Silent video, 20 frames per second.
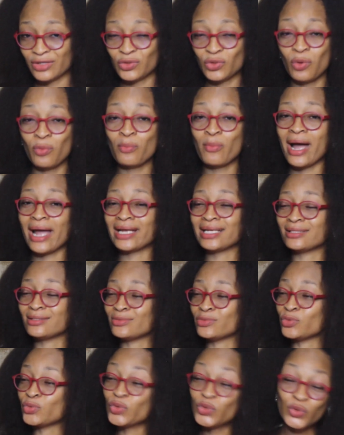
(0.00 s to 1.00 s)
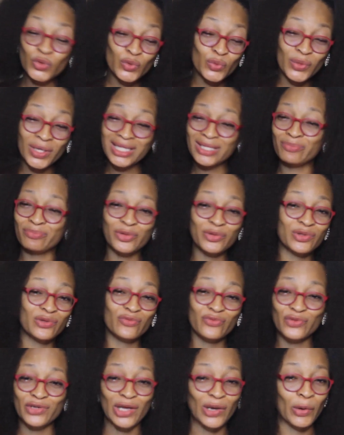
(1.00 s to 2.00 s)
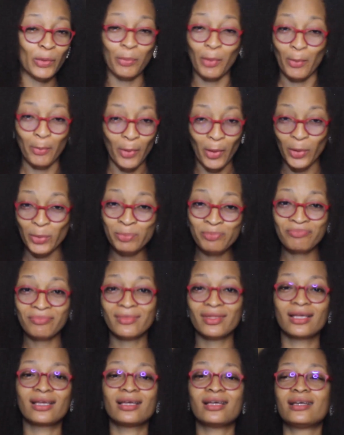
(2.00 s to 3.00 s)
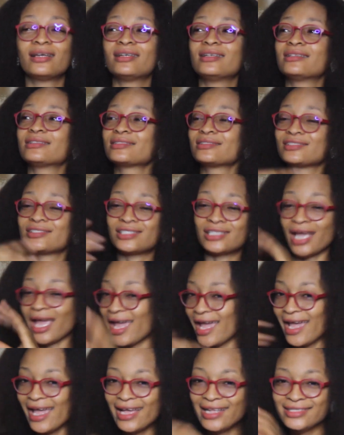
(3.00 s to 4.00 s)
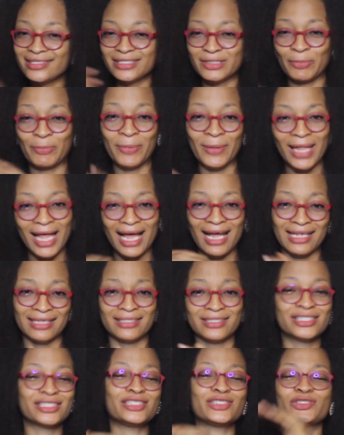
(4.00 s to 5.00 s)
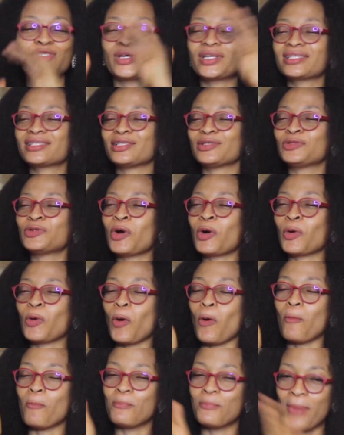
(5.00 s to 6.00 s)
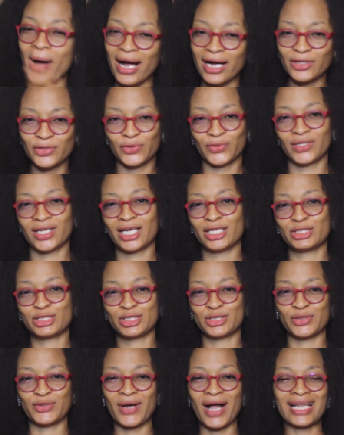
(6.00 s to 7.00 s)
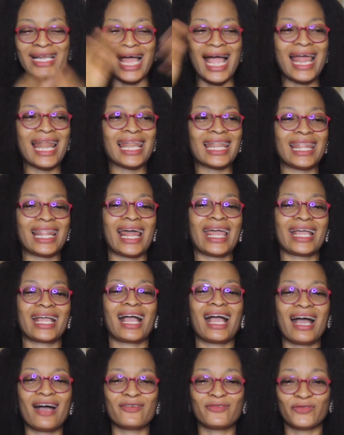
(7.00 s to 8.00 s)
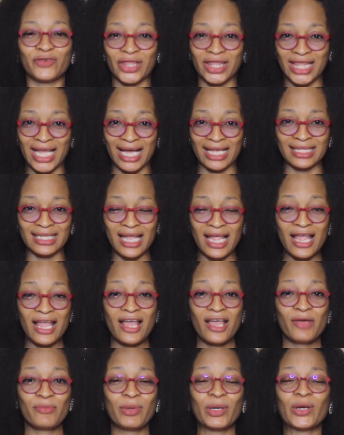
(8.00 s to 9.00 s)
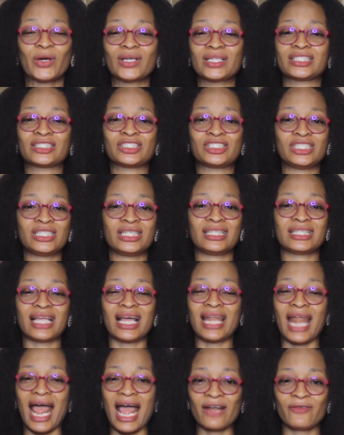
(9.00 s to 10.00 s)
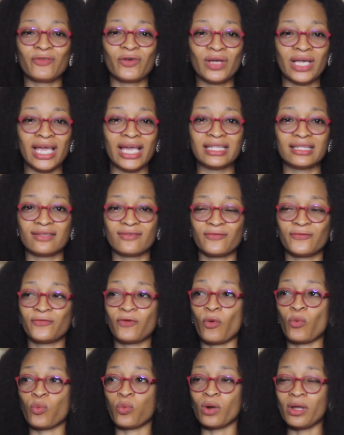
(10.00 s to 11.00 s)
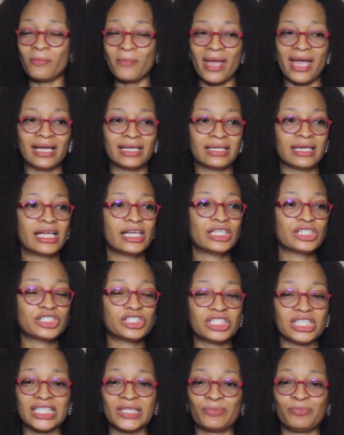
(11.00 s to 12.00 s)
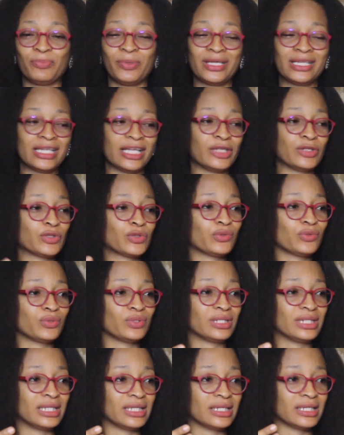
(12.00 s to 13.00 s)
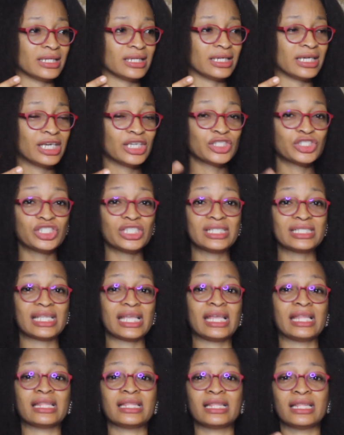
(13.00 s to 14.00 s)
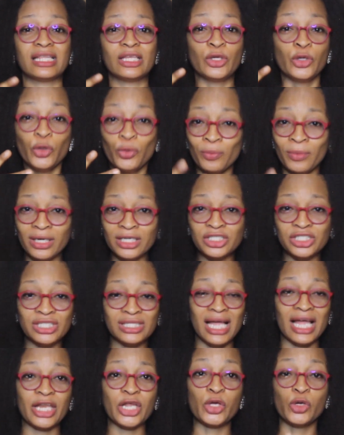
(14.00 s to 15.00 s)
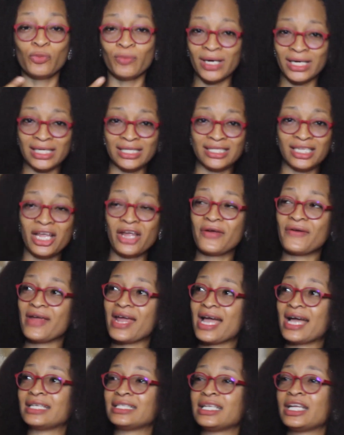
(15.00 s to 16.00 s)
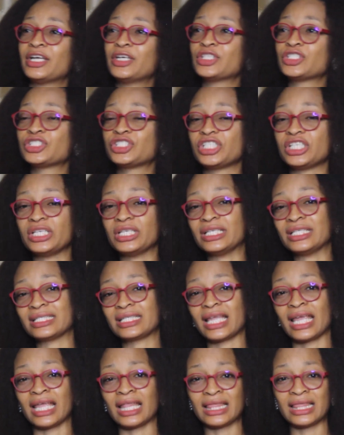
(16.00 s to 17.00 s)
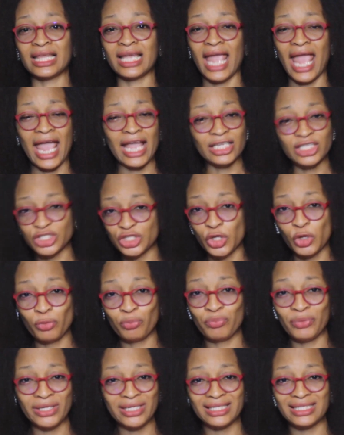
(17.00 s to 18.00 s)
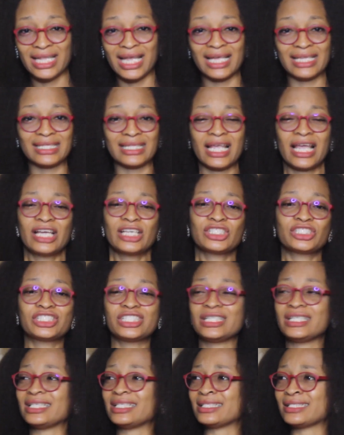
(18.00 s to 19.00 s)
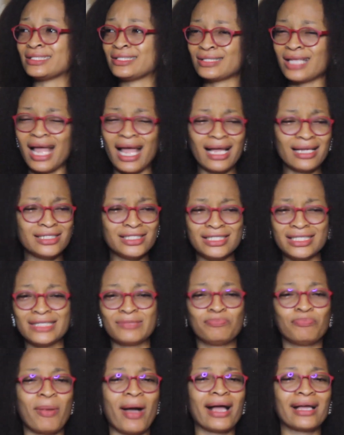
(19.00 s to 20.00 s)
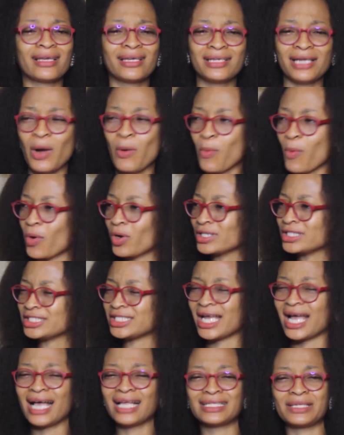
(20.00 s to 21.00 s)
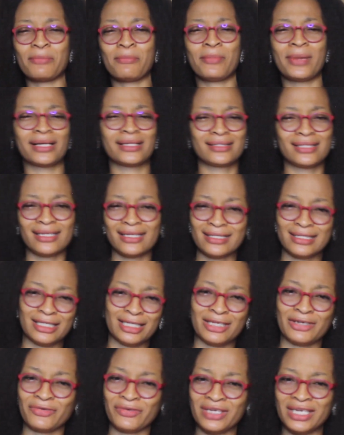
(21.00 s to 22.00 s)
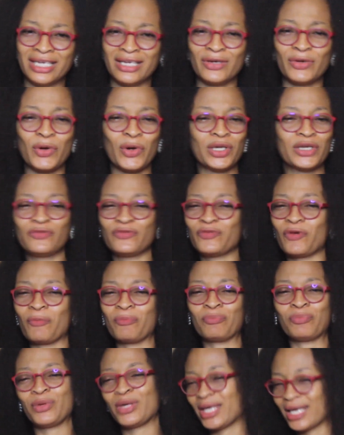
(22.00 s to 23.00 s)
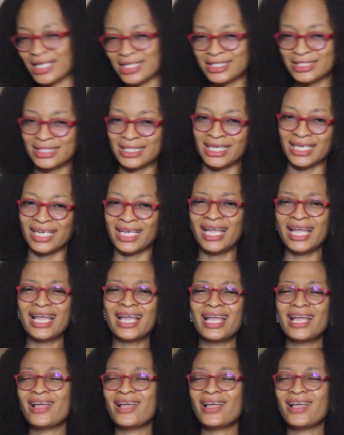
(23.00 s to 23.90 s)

So my sweet, beautiful yellow popo changed plans. She just did not go back to that show. And I like her for that because she's an advocate for women. She's been into the, she's an humanitarian. She's in the NGO business. She's bagging awards. She has a master's degree, gunning for PhD.